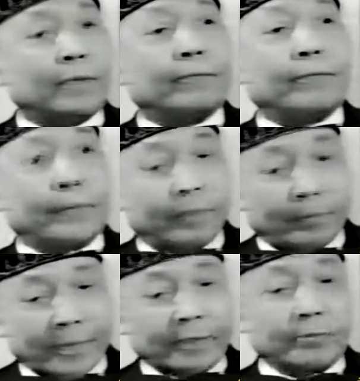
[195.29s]
of
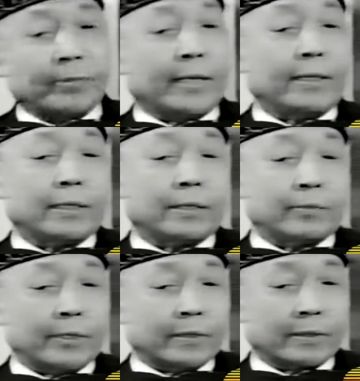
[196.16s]
the black man
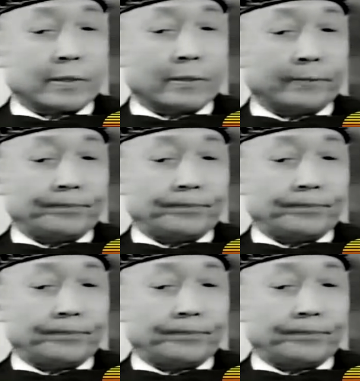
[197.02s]
in America.